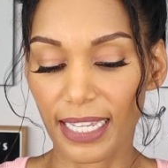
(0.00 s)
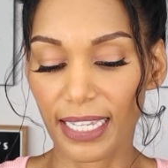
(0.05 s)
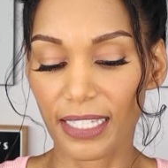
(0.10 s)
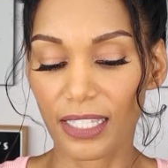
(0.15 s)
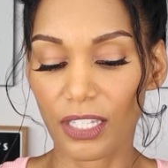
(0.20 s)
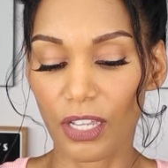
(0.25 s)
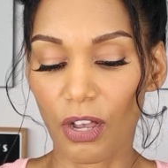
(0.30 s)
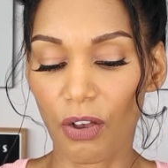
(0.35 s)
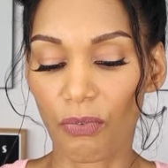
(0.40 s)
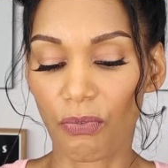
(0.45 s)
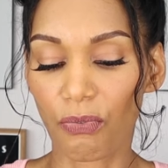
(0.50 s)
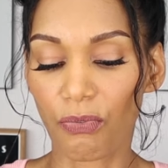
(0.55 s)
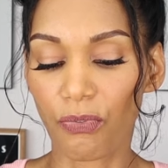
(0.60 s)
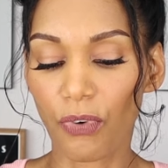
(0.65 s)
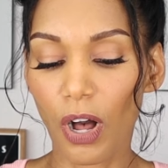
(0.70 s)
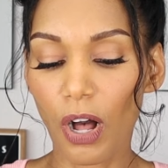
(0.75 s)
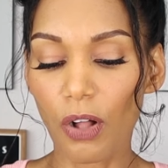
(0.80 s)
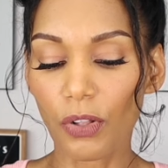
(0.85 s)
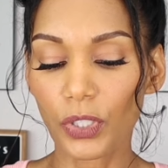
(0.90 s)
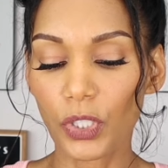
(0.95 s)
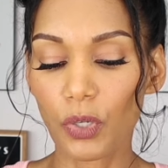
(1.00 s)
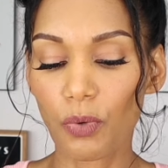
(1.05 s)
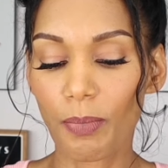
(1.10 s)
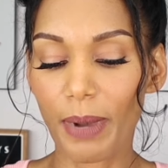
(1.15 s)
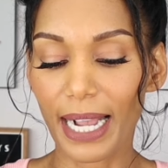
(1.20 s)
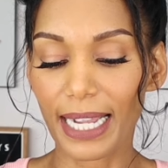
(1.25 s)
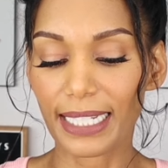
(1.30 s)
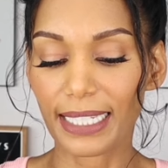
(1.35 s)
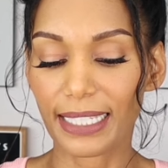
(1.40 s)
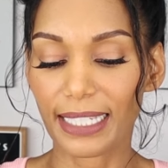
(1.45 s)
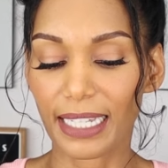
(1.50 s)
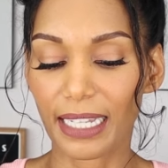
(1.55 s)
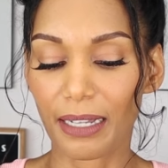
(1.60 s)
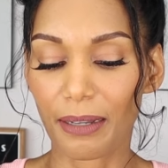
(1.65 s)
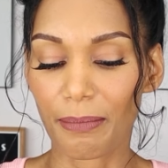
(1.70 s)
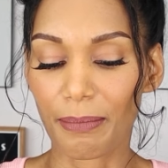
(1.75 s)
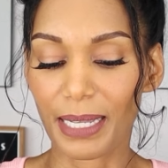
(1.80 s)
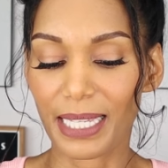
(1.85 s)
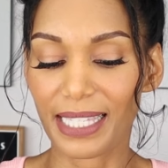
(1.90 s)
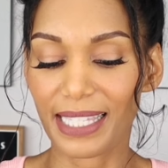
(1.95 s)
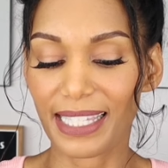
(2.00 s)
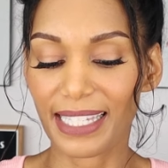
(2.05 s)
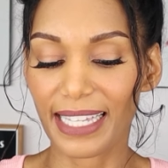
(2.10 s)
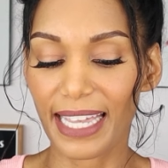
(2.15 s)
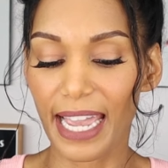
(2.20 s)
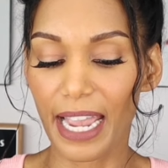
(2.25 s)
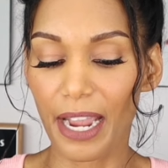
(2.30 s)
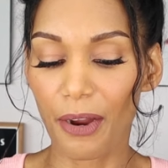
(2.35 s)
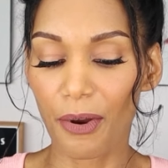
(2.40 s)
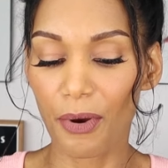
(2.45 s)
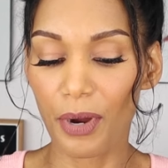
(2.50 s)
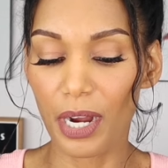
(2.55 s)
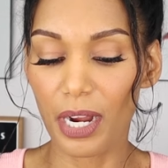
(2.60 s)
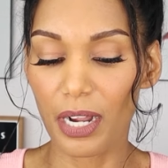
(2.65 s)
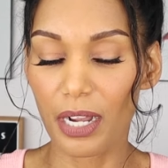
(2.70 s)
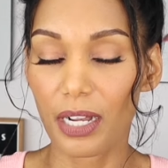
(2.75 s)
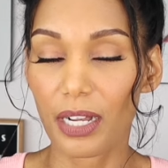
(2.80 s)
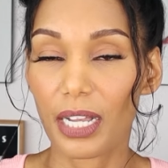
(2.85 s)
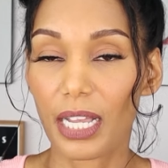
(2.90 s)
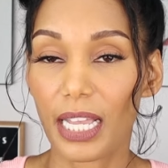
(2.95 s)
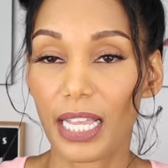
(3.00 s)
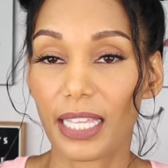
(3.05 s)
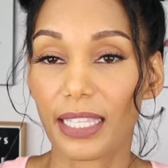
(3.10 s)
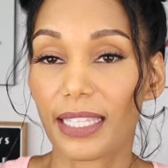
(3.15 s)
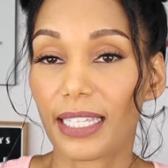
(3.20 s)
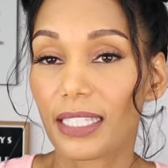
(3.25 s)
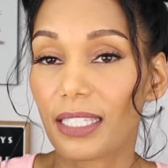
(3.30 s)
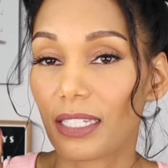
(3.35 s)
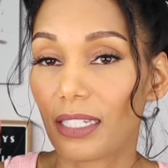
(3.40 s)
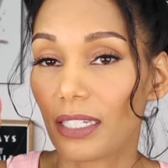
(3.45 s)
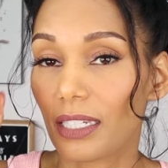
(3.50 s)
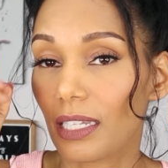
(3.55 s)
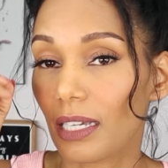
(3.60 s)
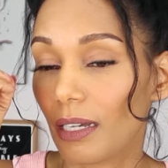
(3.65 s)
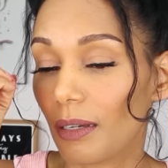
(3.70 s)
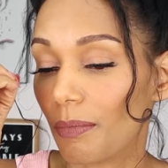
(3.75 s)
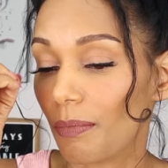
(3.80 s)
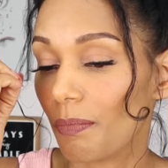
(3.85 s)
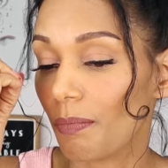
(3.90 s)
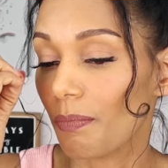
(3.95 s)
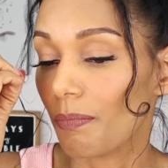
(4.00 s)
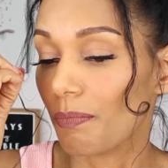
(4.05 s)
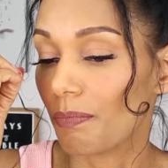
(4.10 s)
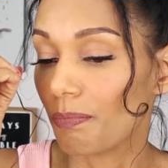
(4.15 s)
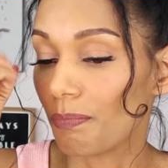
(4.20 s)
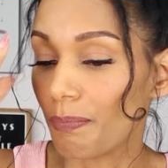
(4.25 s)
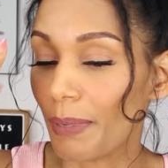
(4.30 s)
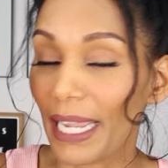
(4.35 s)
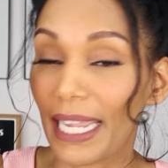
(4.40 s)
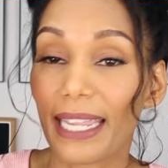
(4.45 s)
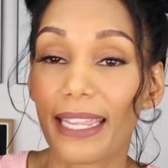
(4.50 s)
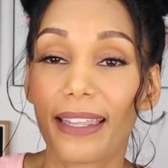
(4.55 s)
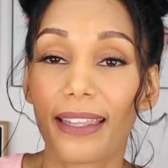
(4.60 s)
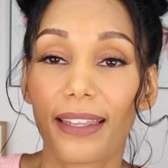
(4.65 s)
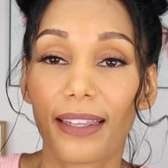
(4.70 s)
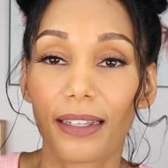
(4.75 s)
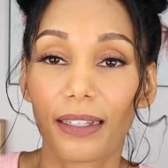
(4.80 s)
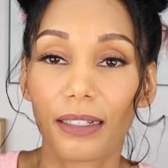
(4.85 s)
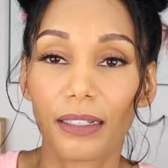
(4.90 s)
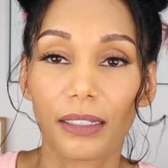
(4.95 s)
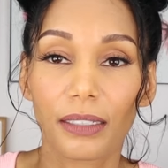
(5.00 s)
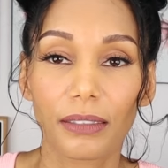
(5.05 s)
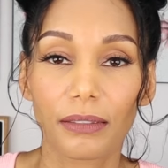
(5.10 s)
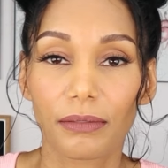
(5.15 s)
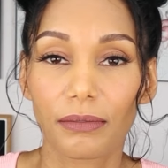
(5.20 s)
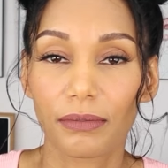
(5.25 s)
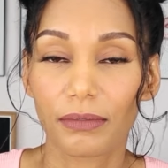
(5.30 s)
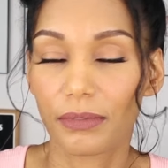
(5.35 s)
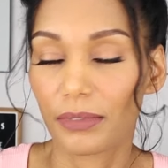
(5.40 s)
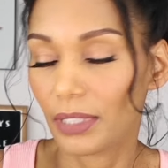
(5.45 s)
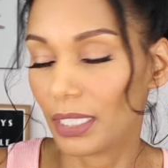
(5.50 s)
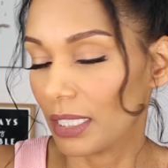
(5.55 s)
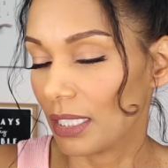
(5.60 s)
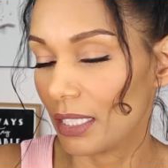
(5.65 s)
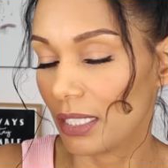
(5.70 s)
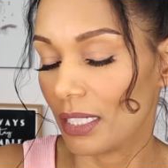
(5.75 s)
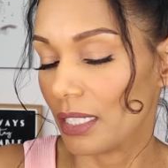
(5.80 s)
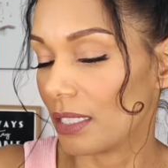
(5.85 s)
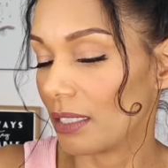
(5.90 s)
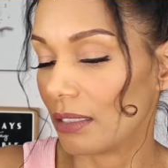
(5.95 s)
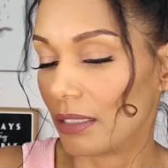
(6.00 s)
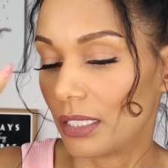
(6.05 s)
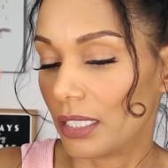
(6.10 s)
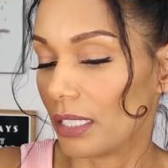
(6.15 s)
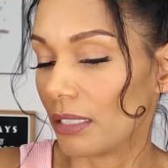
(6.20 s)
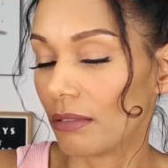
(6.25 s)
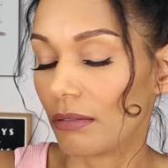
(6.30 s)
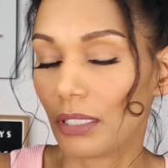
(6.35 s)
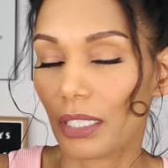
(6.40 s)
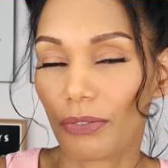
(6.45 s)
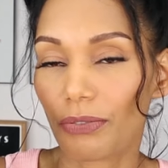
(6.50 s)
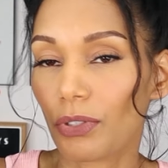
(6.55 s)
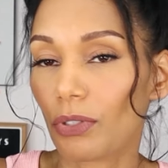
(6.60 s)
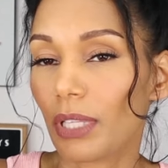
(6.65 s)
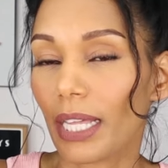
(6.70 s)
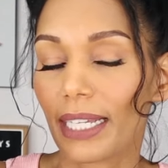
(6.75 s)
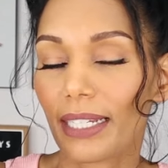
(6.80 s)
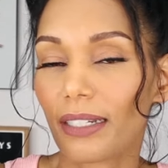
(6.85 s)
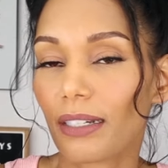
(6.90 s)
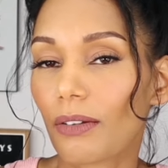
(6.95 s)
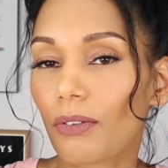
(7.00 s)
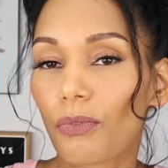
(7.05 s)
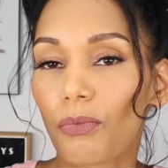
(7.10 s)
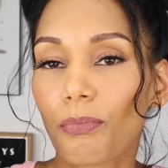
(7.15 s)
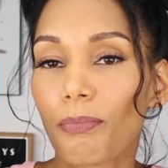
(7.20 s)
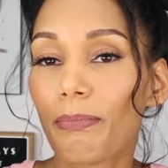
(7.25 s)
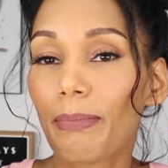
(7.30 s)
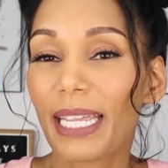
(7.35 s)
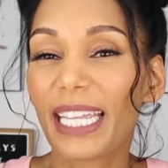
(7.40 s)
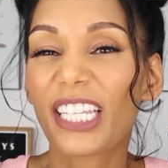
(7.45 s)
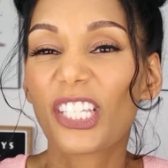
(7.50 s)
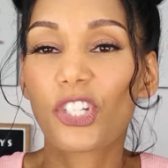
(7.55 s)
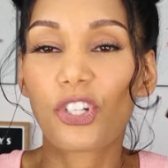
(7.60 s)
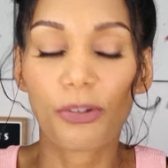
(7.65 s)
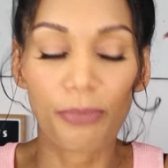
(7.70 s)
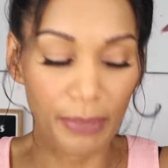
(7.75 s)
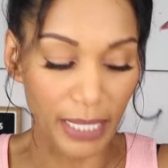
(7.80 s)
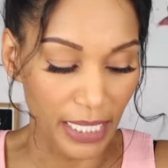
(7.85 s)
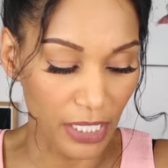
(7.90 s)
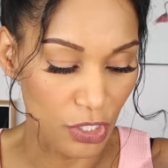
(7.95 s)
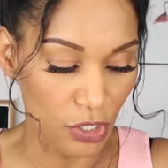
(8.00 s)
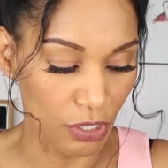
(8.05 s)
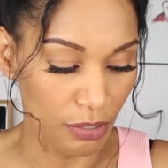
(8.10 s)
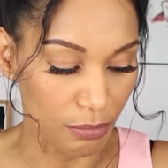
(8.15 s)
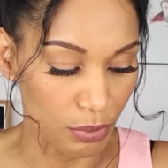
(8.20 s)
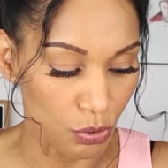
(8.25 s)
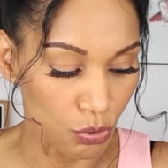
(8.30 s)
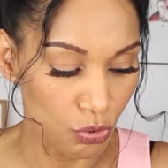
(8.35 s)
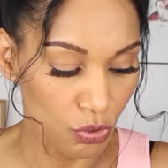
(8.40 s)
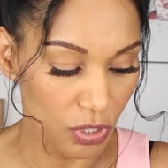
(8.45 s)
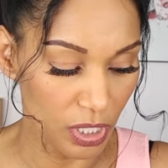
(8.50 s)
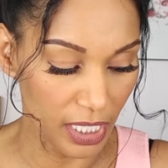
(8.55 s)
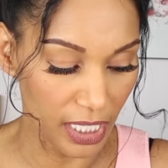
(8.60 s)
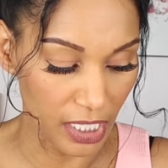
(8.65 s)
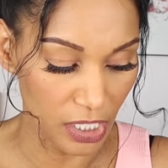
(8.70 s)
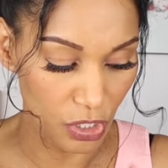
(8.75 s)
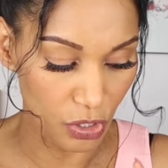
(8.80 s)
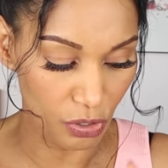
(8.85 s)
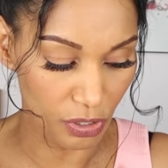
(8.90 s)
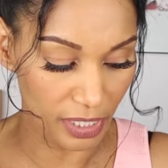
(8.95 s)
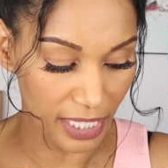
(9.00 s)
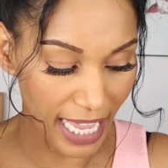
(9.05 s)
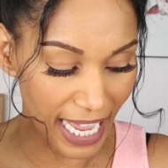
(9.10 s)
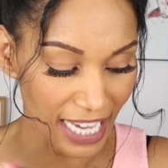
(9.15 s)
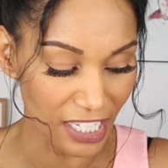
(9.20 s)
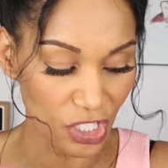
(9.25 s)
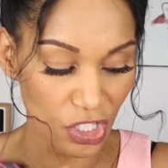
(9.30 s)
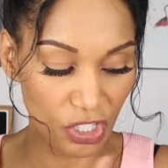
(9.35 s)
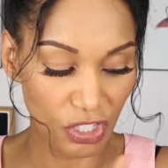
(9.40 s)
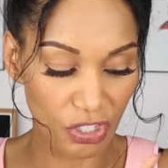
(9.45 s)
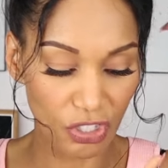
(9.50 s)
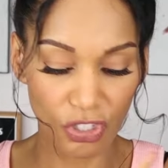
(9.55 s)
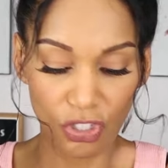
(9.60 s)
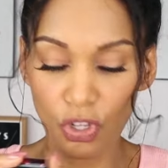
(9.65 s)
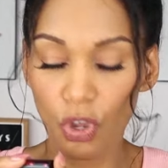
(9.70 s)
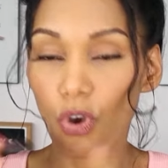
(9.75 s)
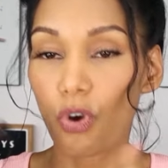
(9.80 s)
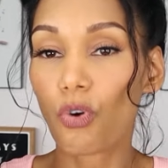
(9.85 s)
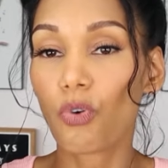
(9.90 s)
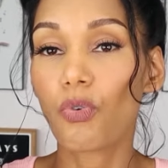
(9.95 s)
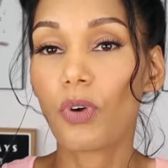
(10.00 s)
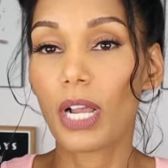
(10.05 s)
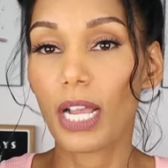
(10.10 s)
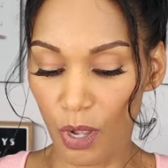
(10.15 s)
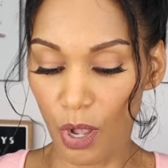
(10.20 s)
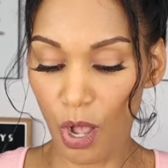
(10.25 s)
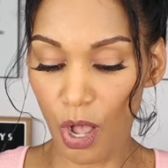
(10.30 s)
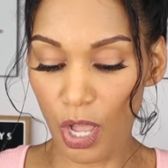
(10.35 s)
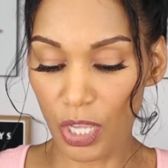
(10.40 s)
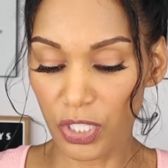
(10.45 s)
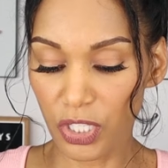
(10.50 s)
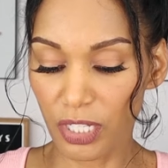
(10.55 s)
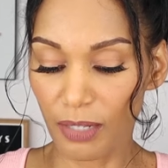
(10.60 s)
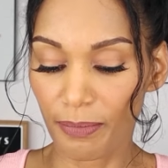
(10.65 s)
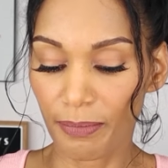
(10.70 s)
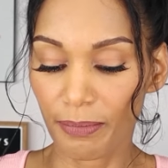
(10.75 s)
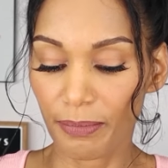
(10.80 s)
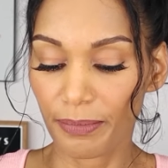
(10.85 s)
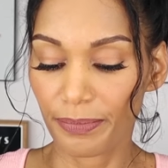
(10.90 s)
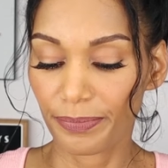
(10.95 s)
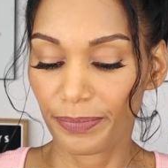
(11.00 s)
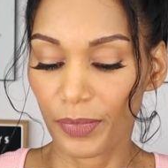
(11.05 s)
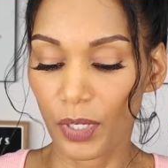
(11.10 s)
is a volumizing mascara that's gonna bang. That's gonna, give you like a major boost in your lashes. So awesome.